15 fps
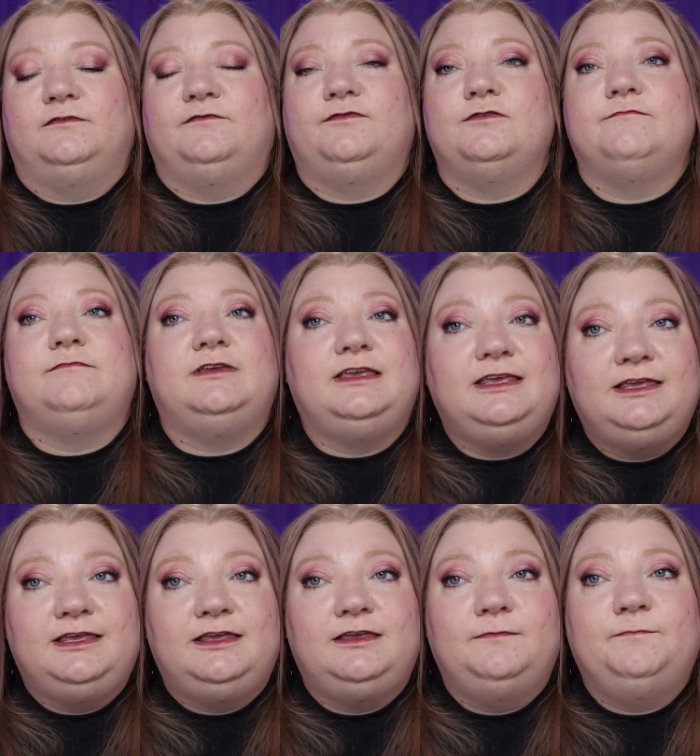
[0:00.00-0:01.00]
For
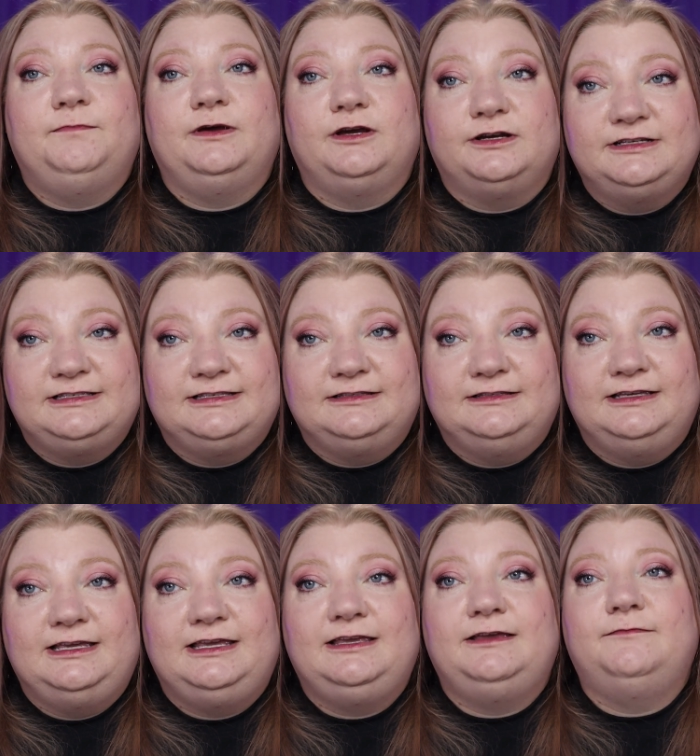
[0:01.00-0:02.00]
me
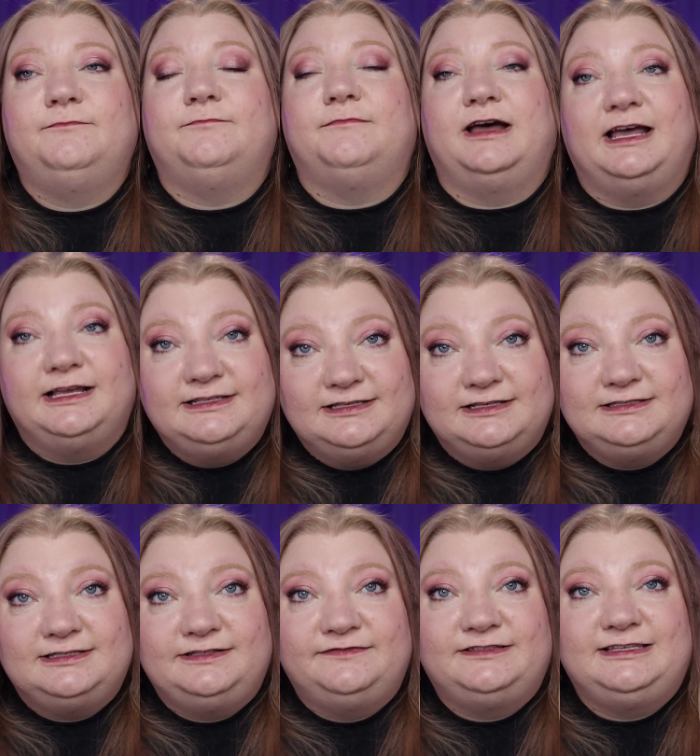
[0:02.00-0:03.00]
personally, my
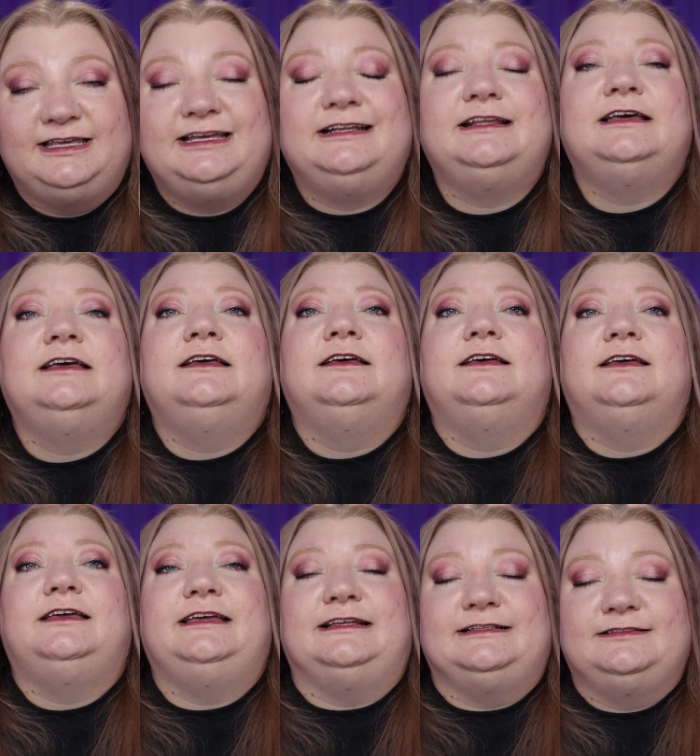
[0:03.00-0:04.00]
sensitive skin,
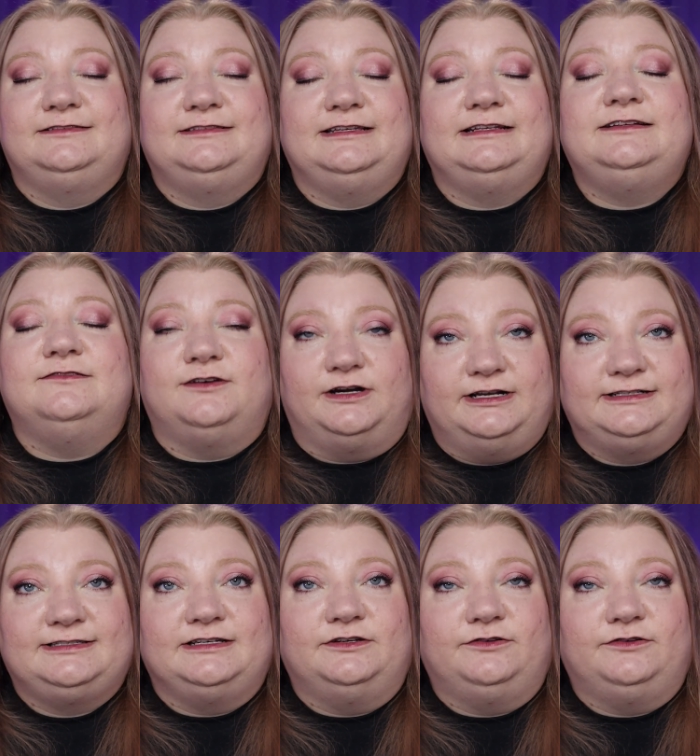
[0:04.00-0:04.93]
it did not